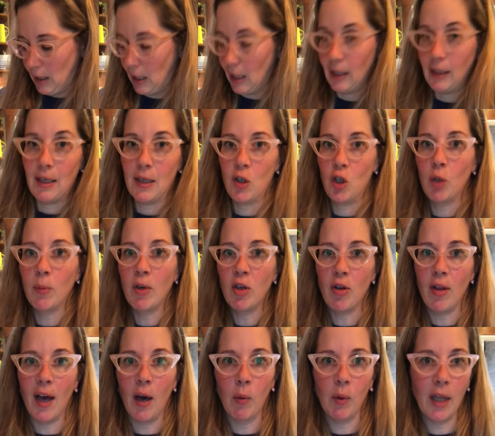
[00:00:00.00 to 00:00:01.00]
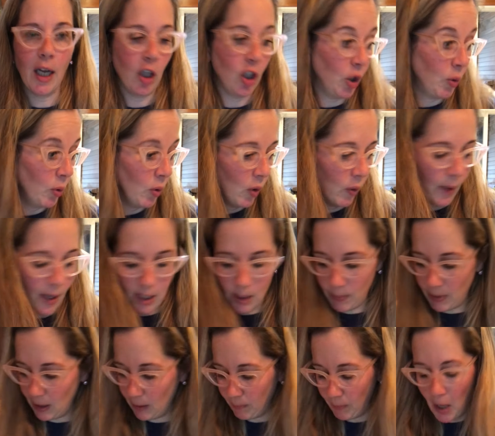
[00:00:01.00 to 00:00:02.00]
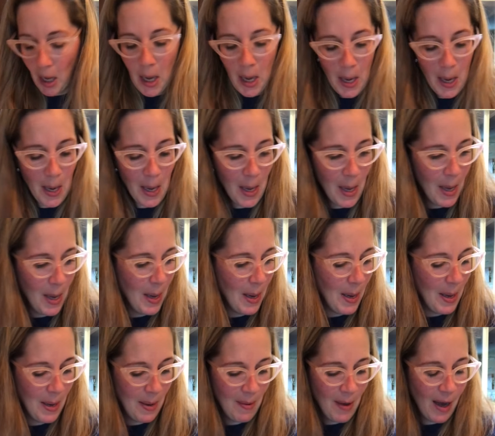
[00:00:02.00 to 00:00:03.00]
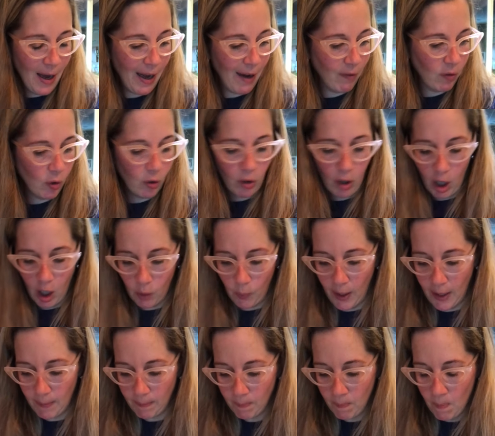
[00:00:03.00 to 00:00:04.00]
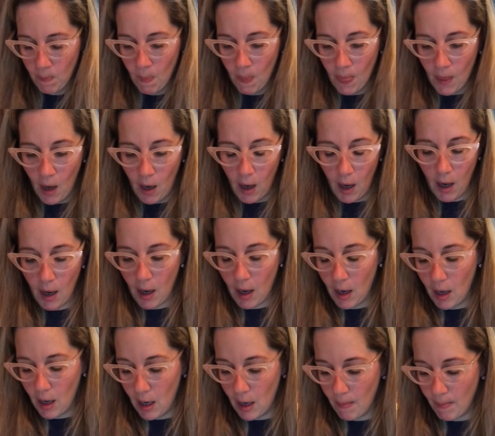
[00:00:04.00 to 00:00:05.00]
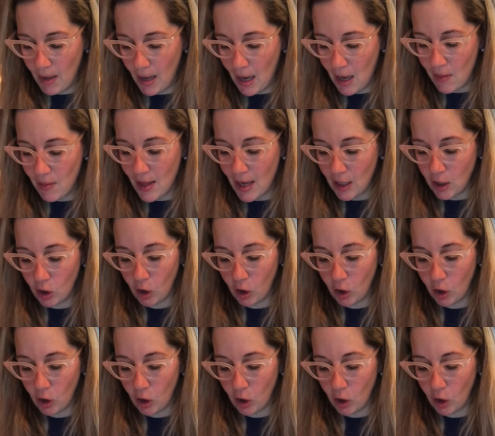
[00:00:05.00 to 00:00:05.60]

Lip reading: because too much of that will actually ruin the recipe. I've learned the hard way. And then